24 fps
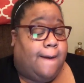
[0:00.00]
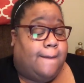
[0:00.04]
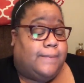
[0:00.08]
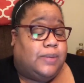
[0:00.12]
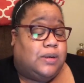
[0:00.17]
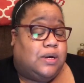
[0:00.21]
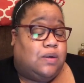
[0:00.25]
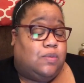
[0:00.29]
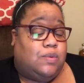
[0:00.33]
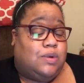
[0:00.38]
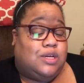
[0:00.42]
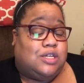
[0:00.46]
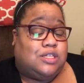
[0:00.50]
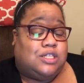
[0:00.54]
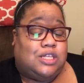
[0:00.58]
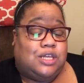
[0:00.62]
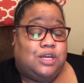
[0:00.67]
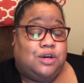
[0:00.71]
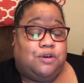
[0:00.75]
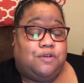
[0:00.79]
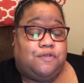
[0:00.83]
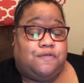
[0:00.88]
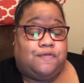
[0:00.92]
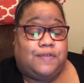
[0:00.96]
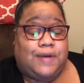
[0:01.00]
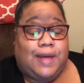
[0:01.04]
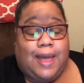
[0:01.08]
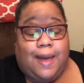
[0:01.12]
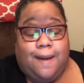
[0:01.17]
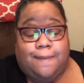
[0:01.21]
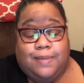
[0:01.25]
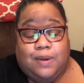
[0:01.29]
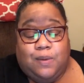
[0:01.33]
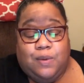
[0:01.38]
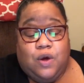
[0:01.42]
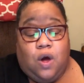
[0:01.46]
but we still a
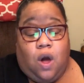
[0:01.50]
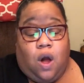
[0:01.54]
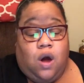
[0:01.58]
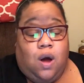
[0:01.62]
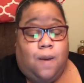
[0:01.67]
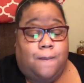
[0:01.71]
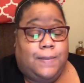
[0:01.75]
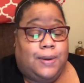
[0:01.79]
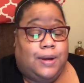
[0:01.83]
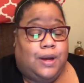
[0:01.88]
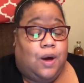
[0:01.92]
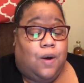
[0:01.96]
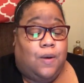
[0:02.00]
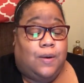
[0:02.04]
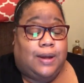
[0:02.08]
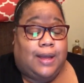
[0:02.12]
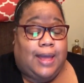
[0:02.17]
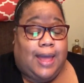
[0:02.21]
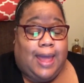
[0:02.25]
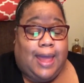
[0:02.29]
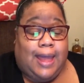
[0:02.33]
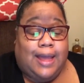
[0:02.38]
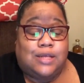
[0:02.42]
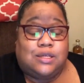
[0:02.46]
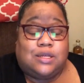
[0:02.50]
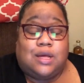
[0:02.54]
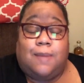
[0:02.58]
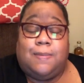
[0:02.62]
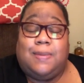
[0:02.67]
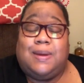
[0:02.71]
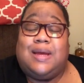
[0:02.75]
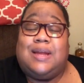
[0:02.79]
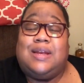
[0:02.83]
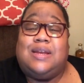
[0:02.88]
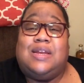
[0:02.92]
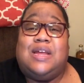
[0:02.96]
family we all gonna be okay it's gonna
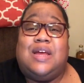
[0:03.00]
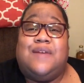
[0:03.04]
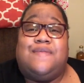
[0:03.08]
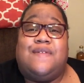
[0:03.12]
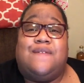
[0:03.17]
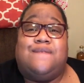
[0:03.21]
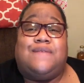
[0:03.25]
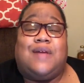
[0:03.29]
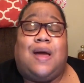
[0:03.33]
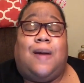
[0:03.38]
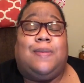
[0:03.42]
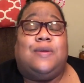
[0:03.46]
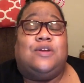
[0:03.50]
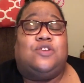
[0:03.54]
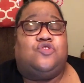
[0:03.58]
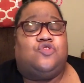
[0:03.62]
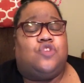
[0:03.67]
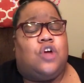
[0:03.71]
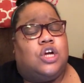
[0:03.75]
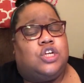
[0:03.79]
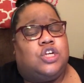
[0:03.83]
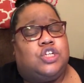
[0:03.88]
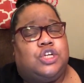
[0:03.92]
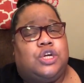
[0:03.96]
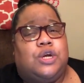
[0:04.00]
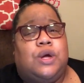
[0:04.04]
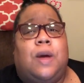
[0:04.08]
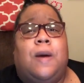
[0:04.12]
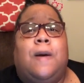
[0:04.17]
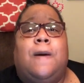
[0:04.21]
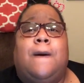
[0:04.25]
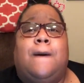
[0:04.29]
be a different family structure